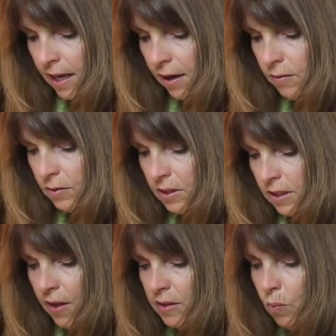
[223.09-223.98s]
out.
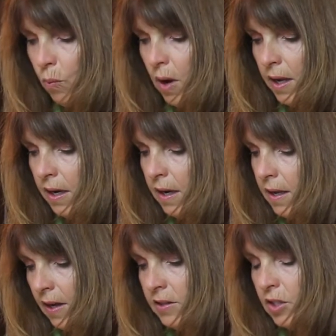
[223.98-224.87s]
So that's 1,
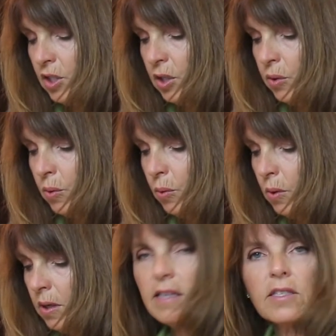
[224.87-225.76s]
that's
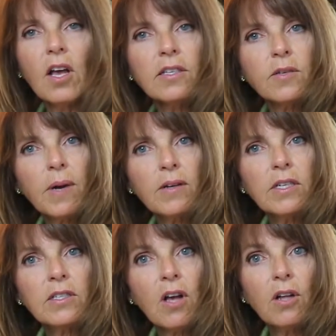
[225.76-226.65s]
2. The sauce around
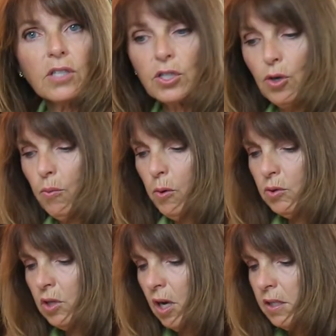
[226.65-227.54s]
it is called adobo
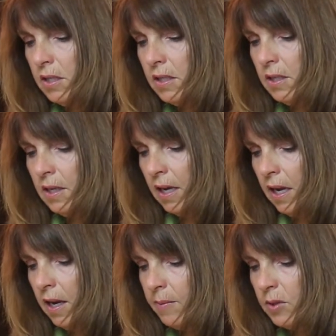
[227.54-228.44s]
sauce.
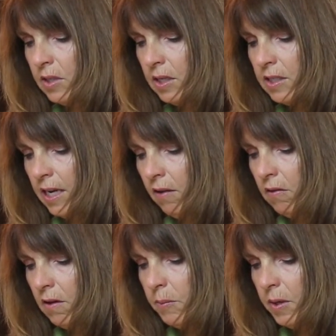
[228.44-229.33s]
And I'm just gonna take a
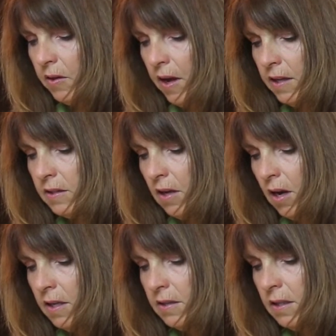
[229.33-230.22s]
little bit of that
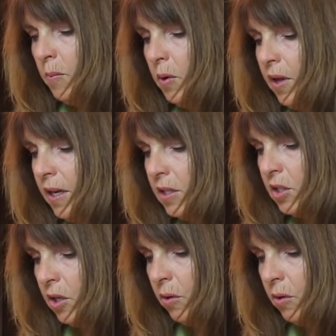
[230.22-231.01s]
sauce and put that into